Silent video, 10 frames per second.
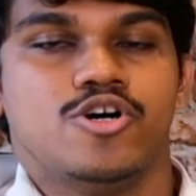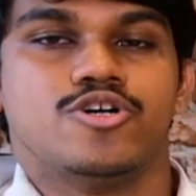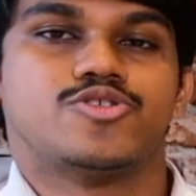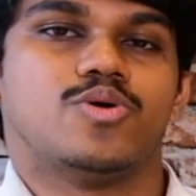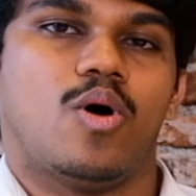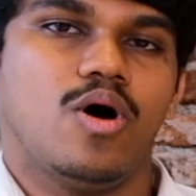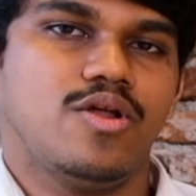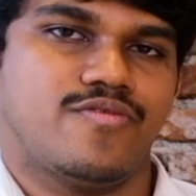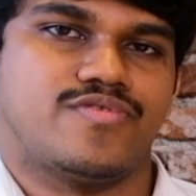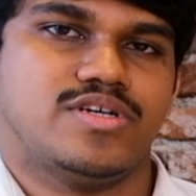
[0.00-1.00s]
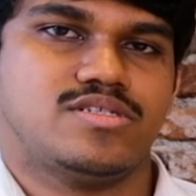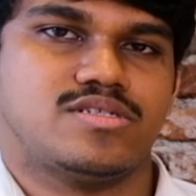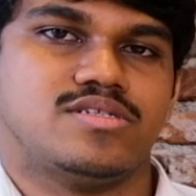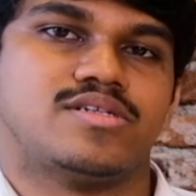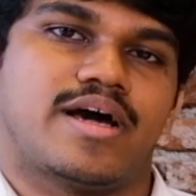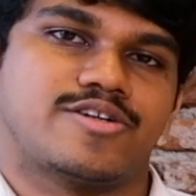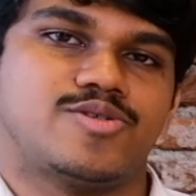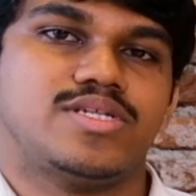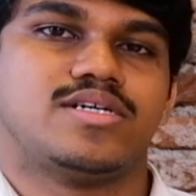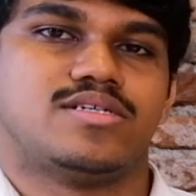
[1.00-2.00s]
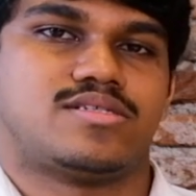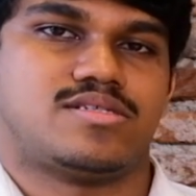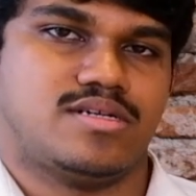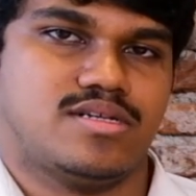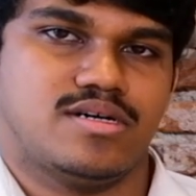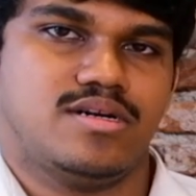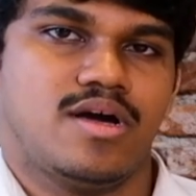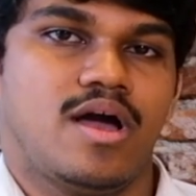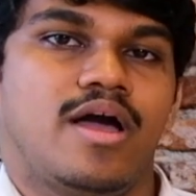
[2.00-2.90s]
So all of this is actually considered